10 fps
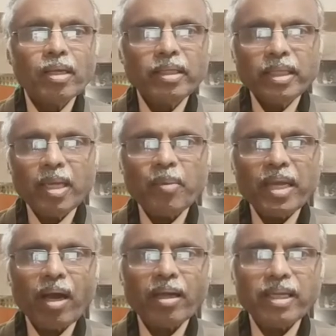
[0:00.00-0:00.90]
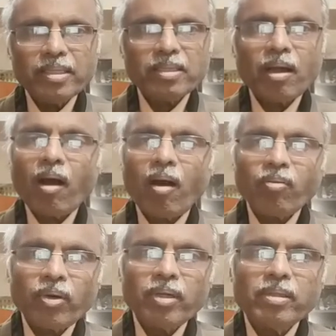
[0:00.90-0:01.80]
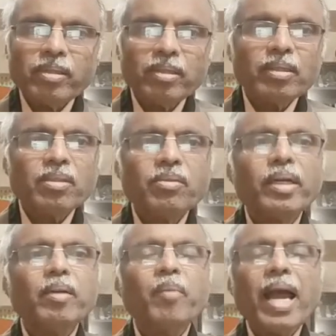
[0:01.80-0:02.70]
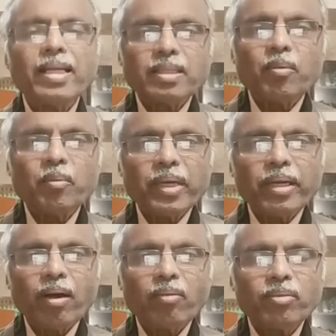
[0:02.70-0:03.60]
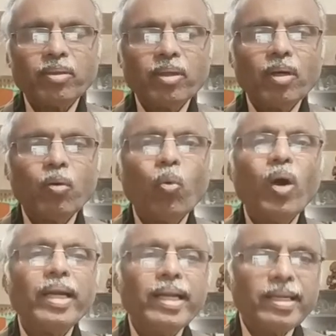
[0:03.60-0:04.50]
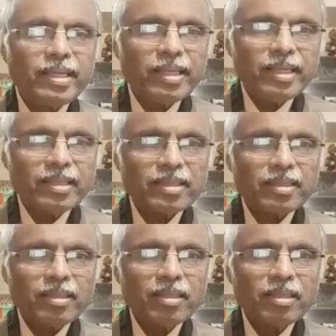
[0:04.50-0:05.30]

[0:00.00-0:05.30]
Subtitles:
EBR is offered for a maximum period of 180 days,